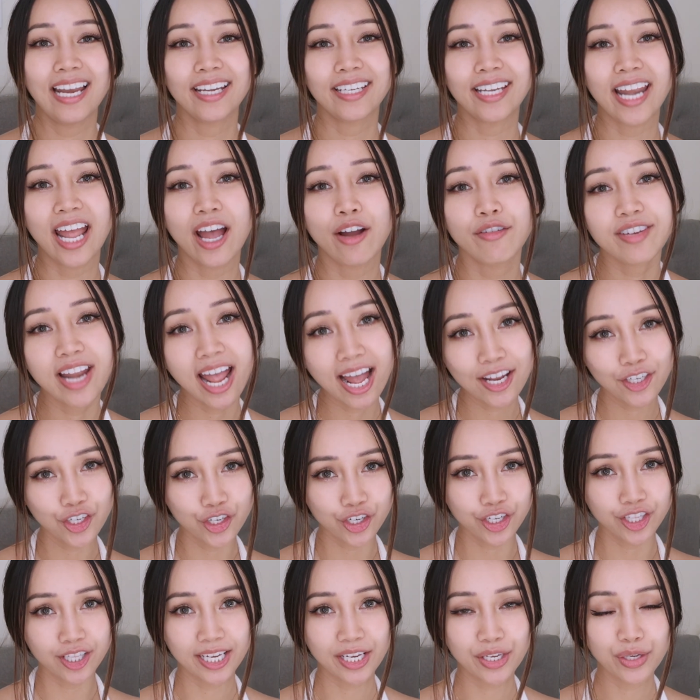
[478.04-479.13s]
Now,
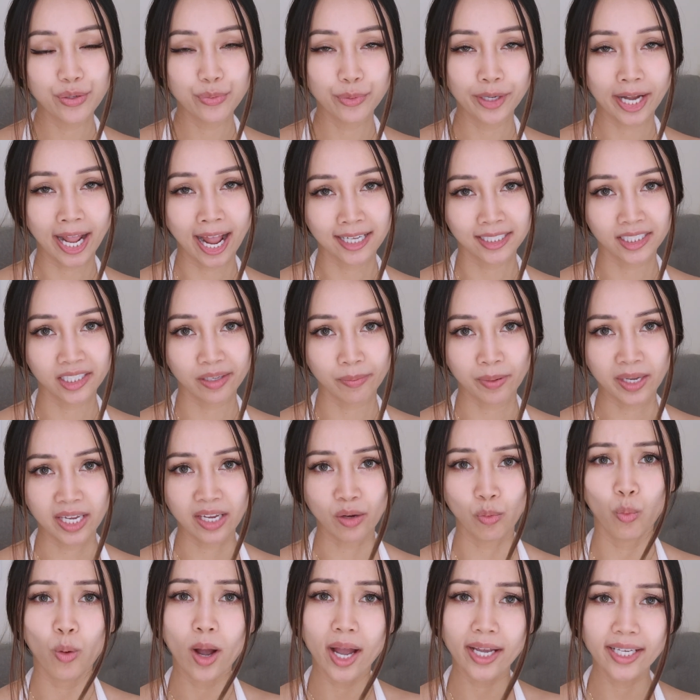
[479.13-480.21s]
naturally, you would ask me,
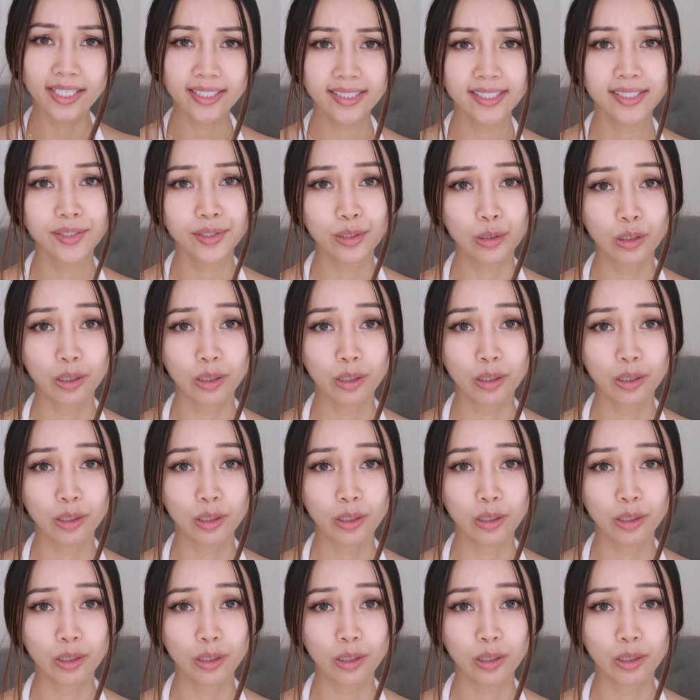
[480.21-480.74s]
why is it so